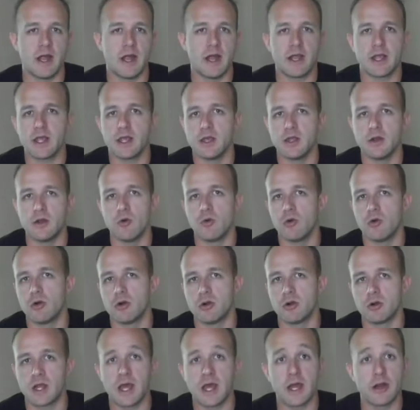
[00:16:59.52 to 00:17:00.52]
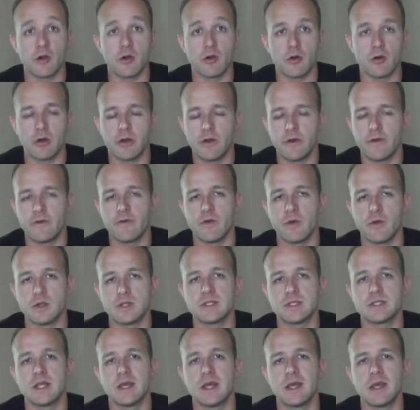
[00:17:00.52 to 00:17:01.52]
bracket or category, or
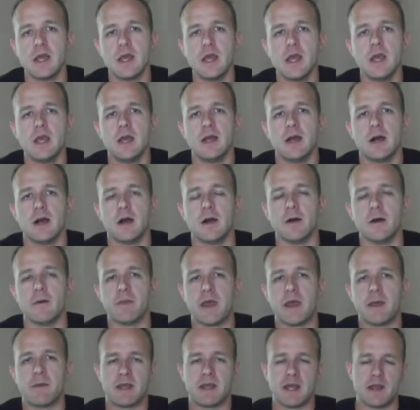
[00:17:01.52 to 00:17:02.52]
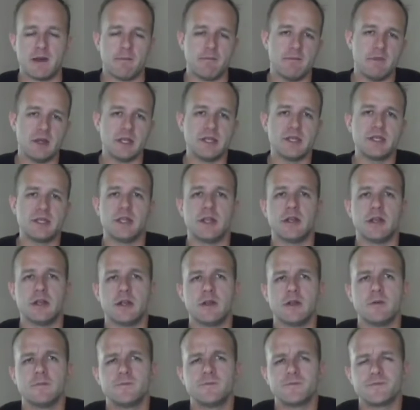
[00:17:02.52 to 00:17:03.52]
whatever you want to say, that kind of
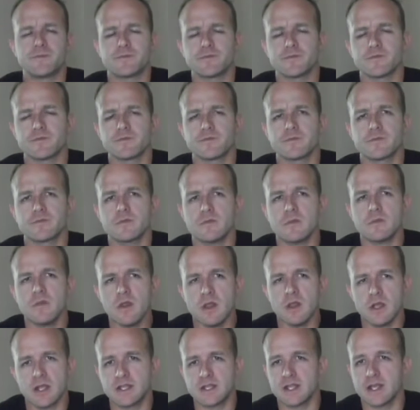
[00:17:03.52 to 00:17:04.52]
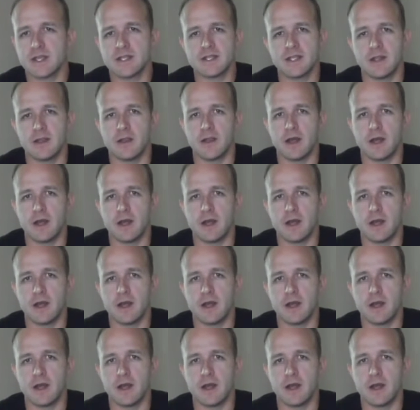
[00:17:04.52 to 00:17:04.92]
mid-tier. Because like I